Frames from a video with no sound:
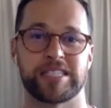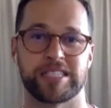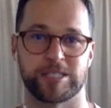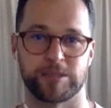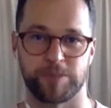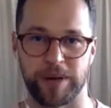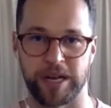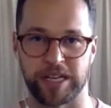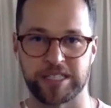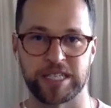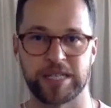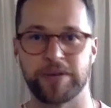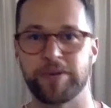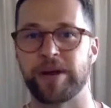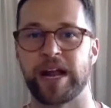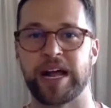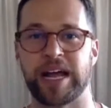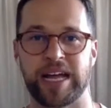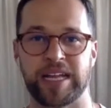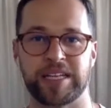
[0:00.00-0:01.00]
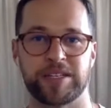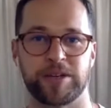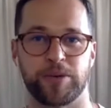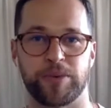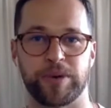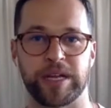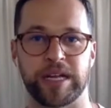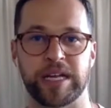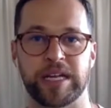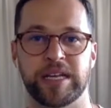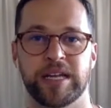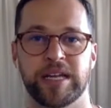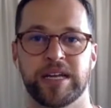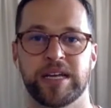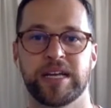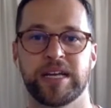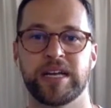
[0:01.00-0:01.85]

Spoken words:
especially when I had to read.